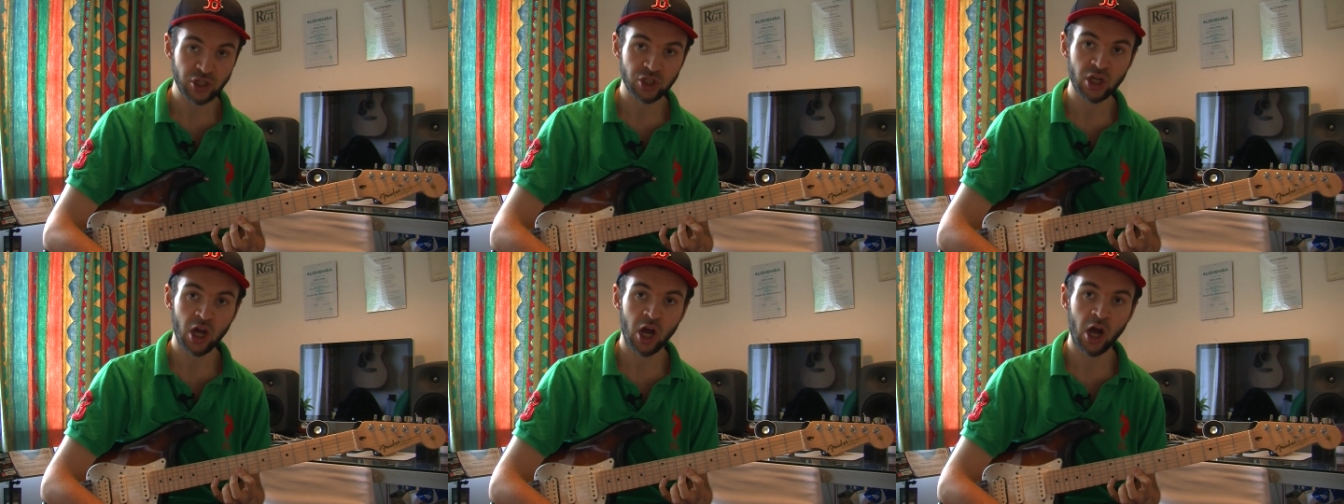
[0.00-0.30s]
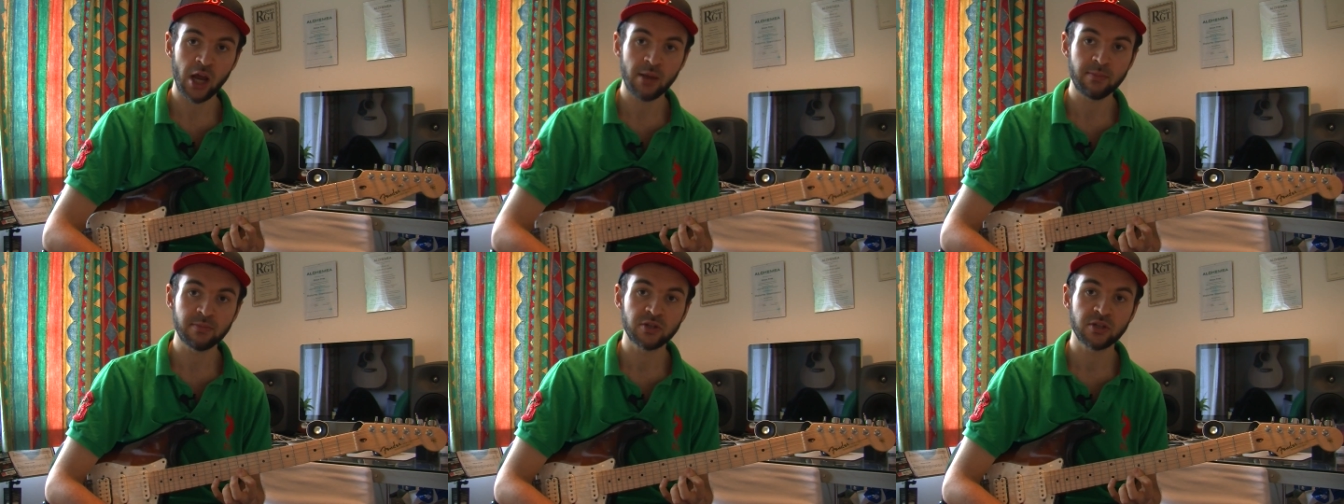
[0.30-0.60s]

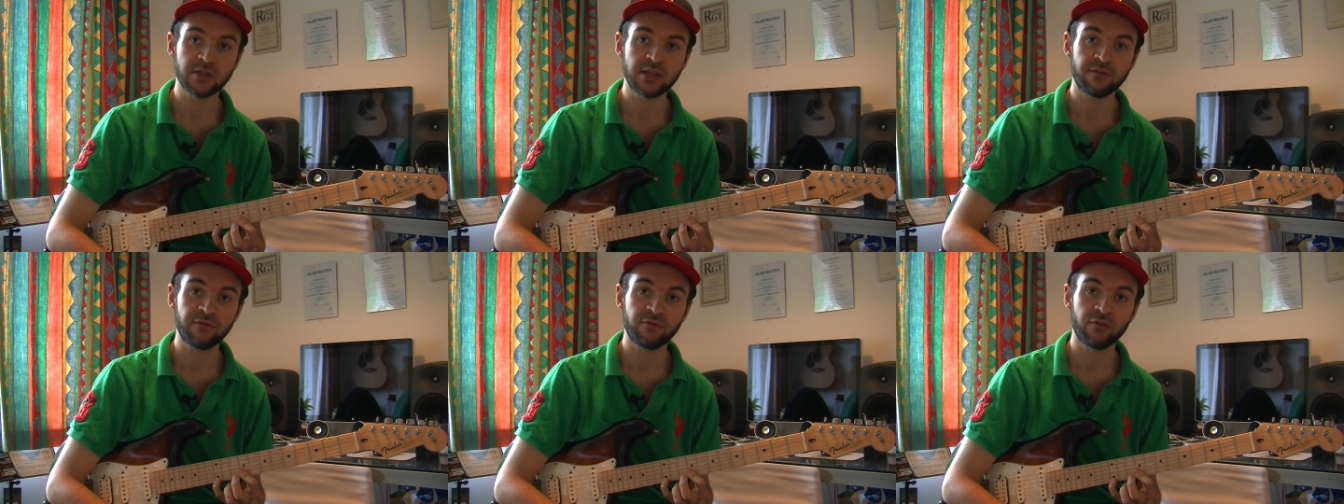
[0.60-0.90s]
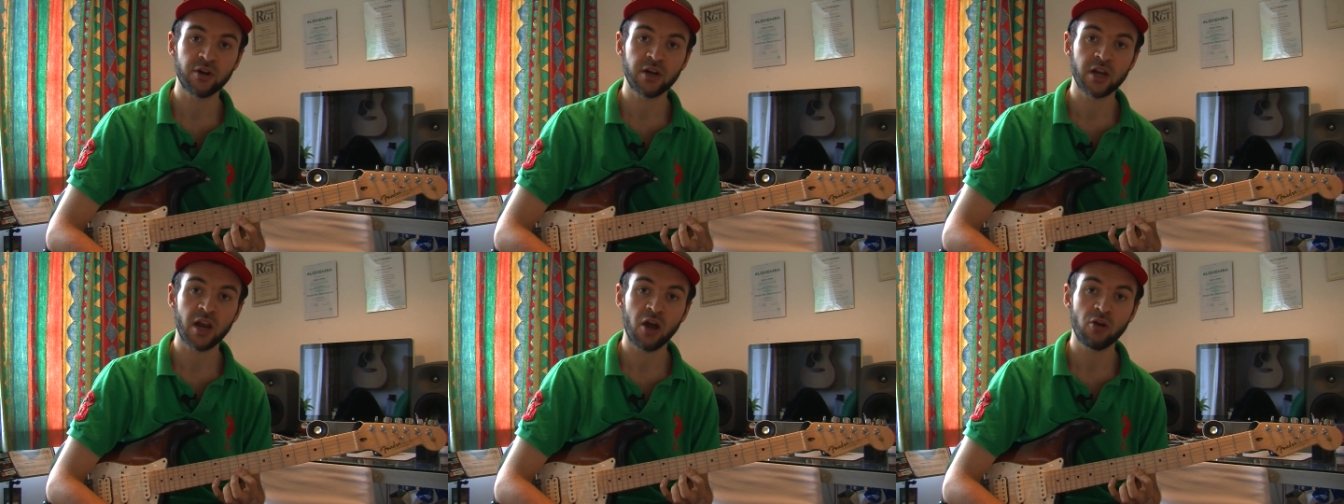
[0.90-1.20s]
time to
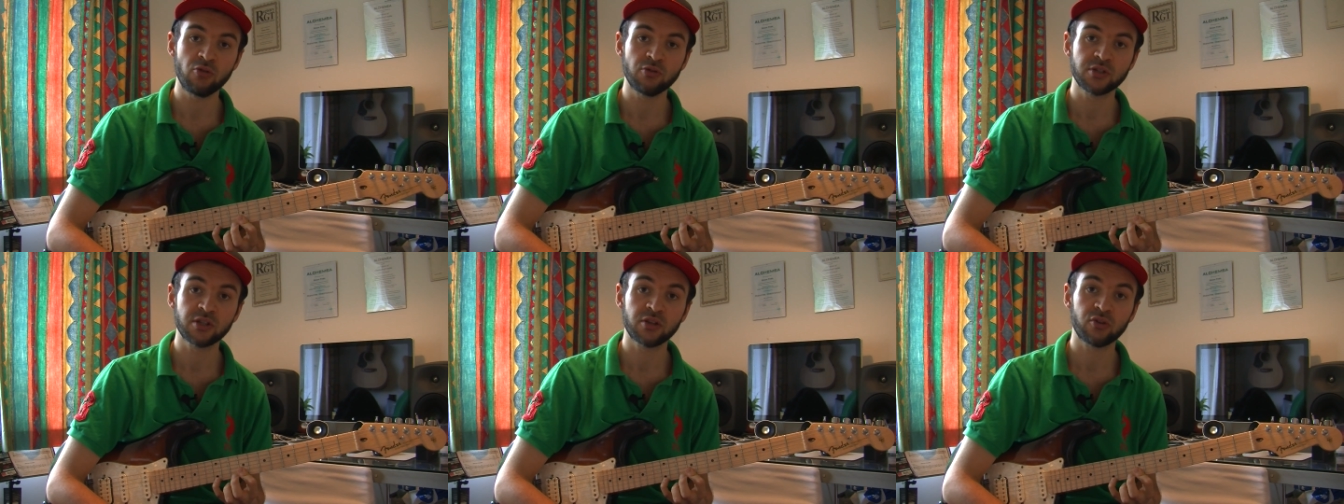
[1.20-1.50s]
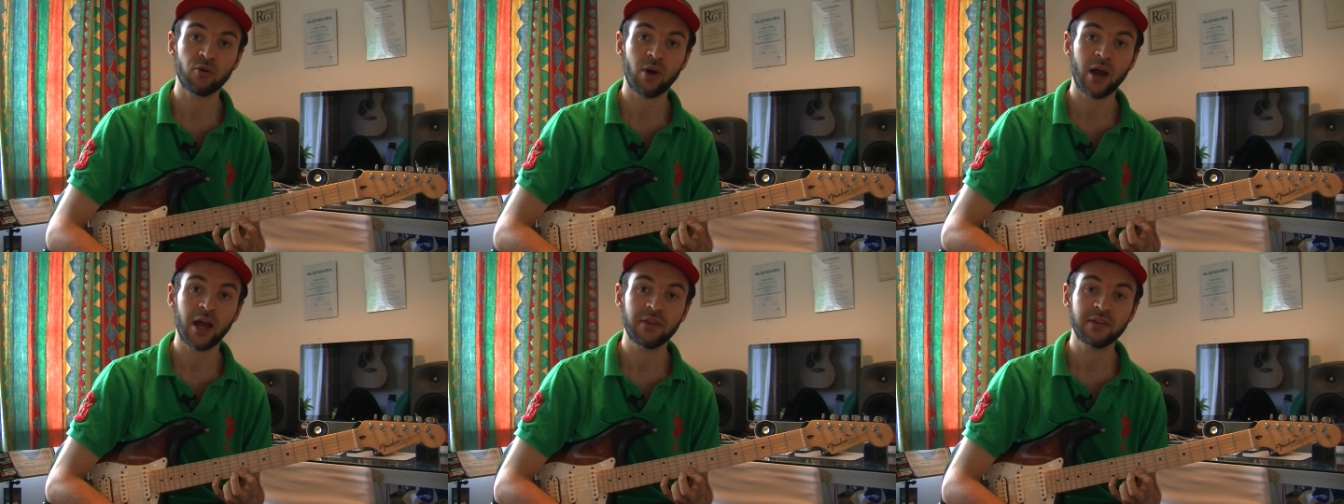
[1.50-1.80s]
different notes
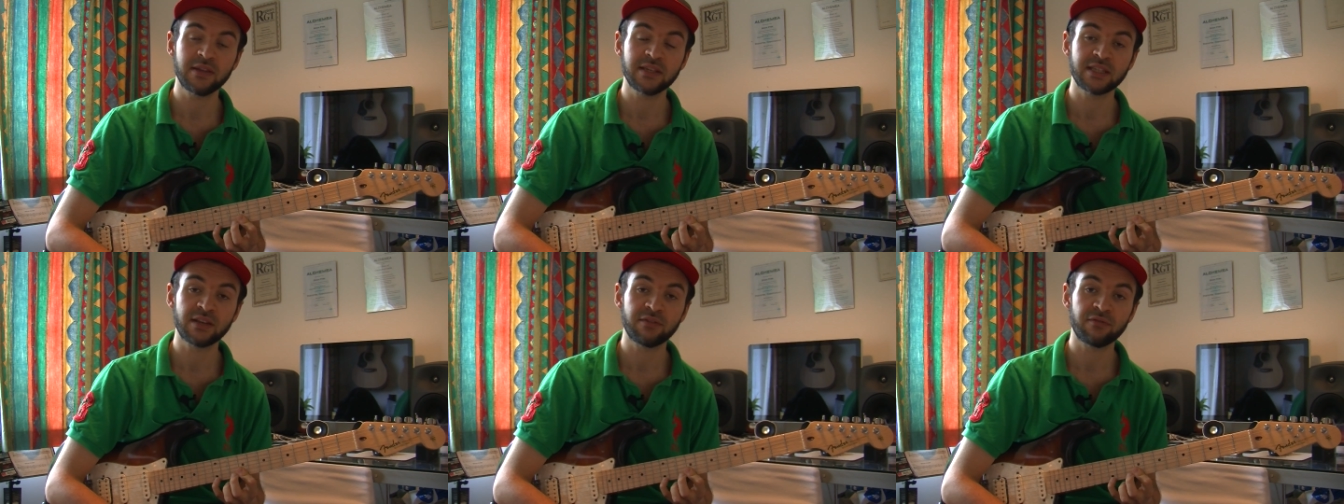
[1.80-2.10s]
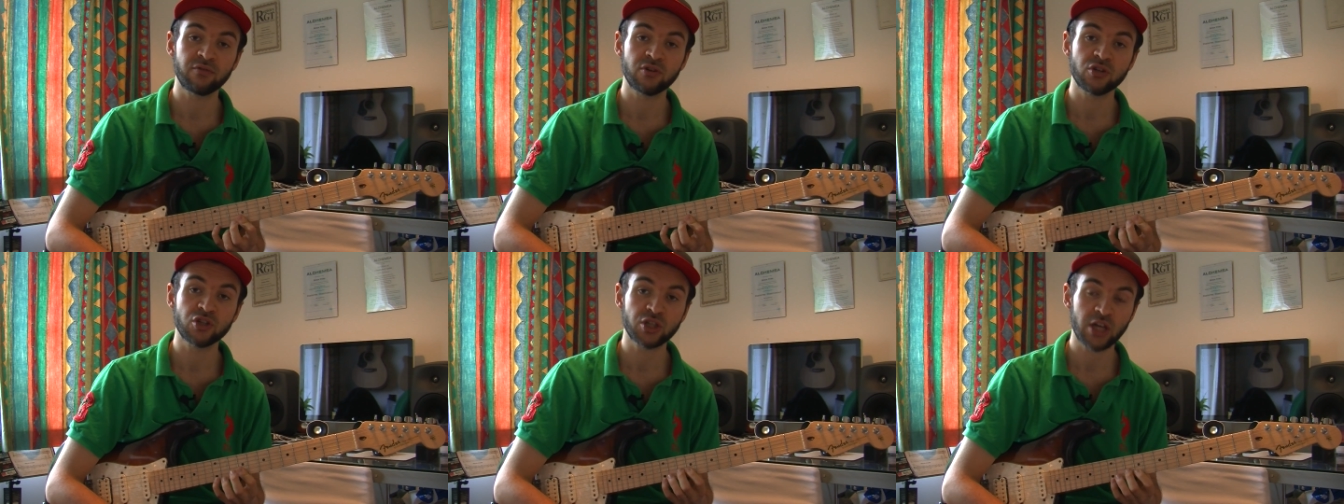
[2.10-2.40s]
throughout these
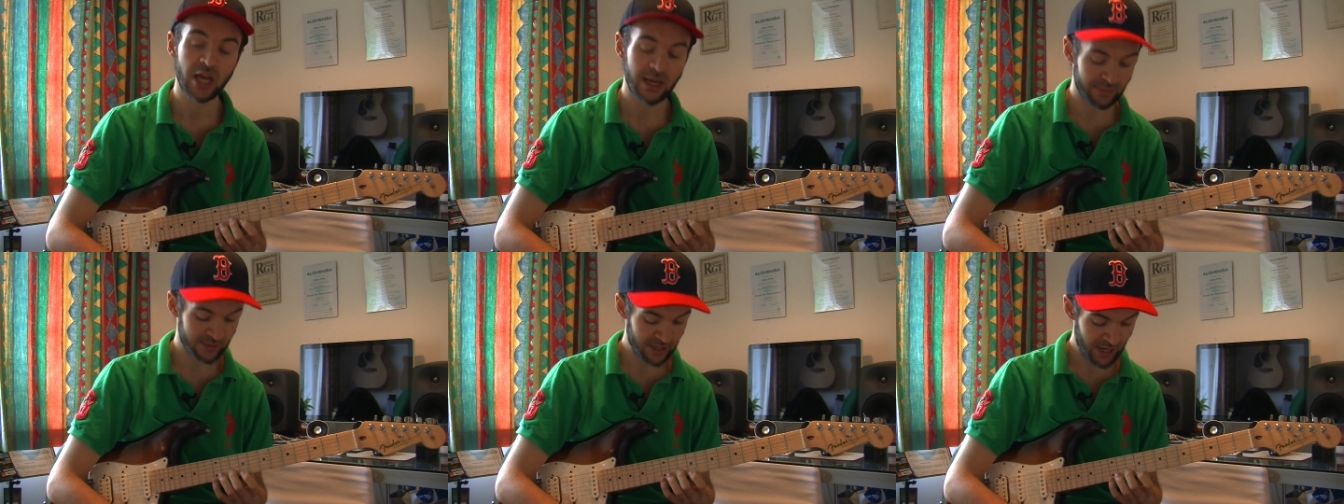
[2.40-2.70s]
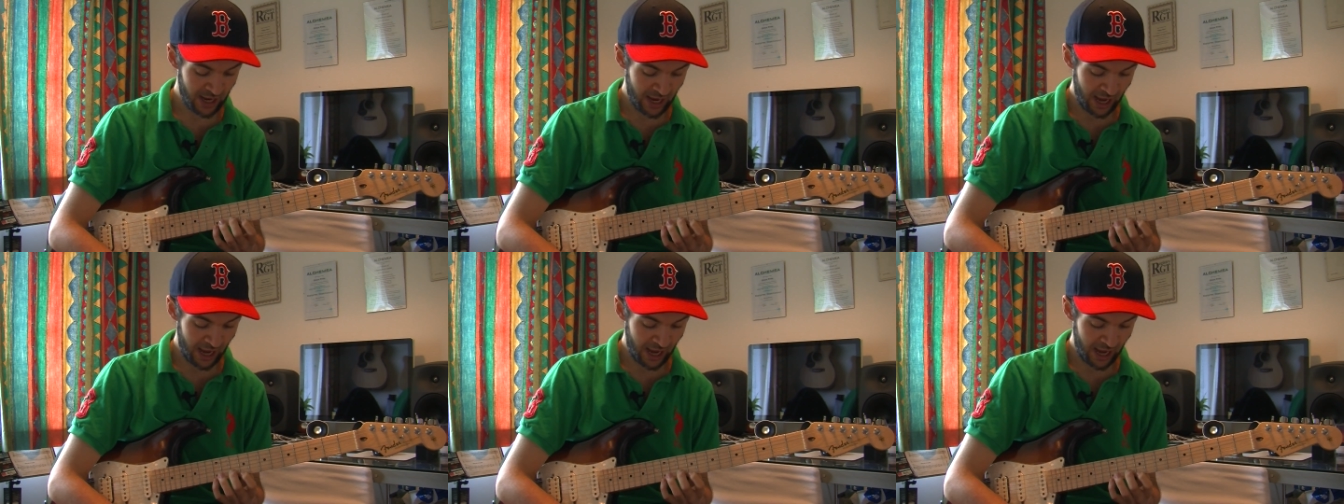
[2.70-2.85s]
different shapes,